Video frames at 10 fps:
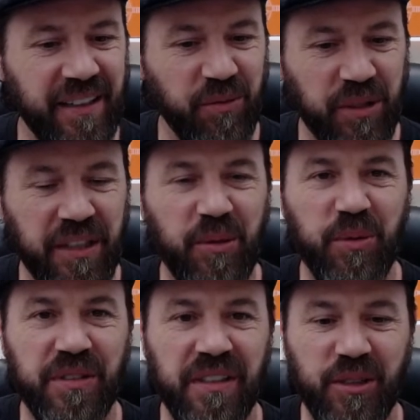When there
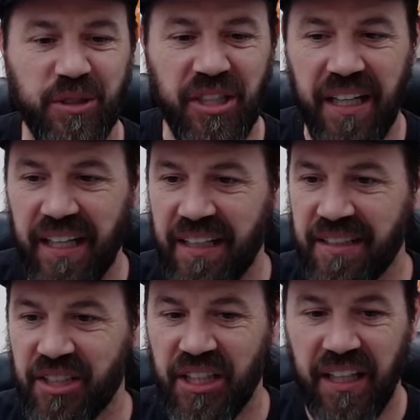was a little
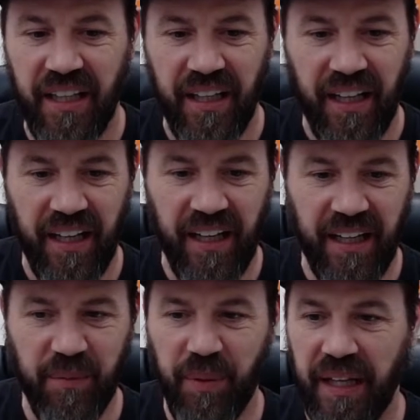change,
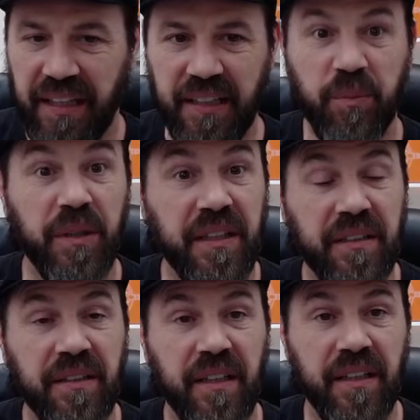I panicked, but
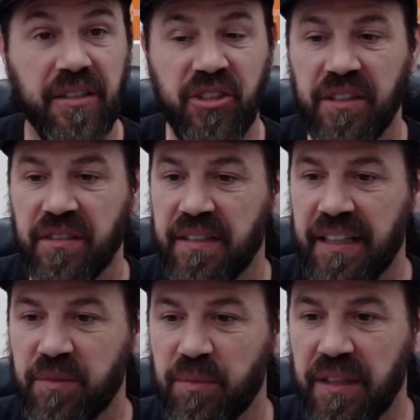uh, she
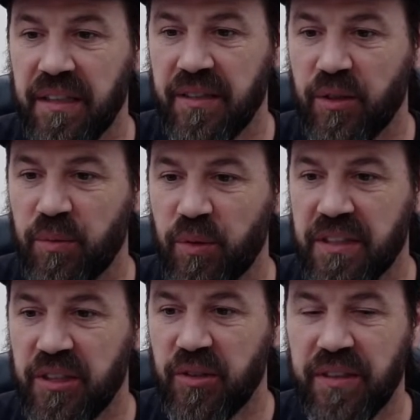texted me and told me what
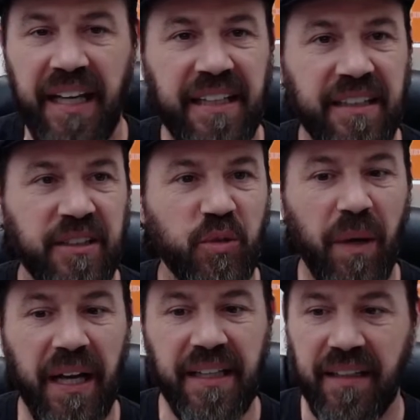to do, and I added a new
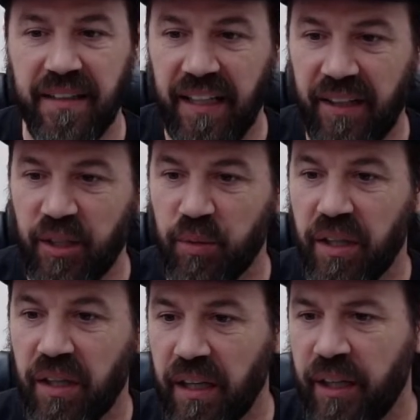mic, and now here we
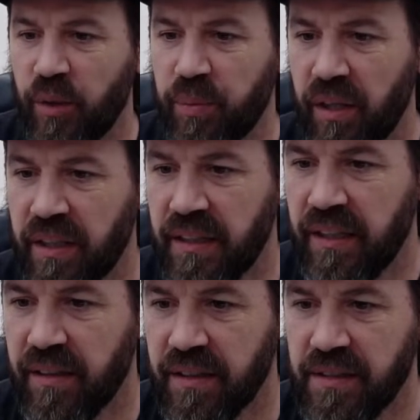are. I hope y'all can
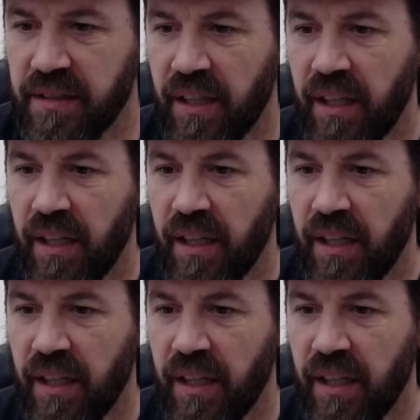hear us.